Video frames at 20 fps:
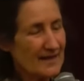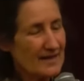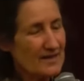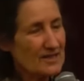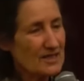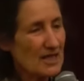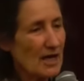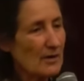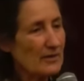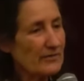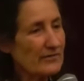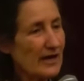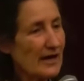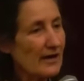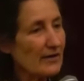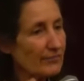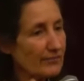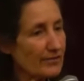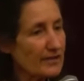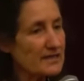So if
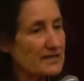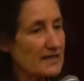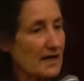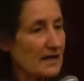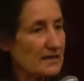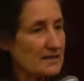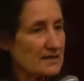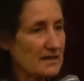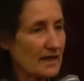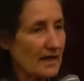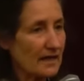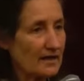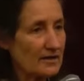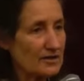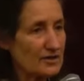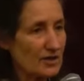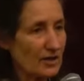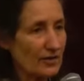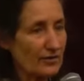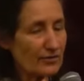every 10
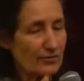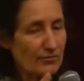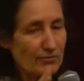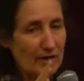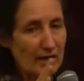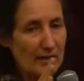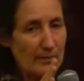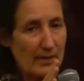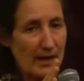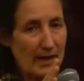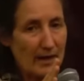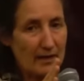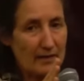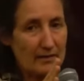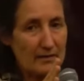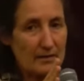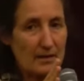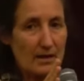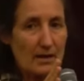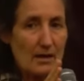seconds on the
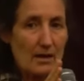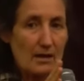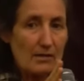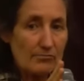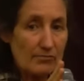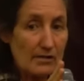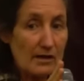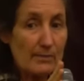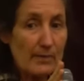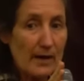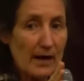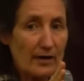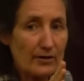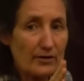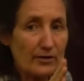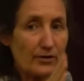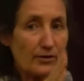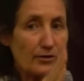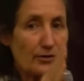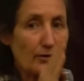rebound,
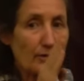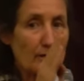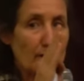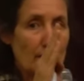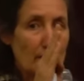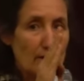rebounder, you,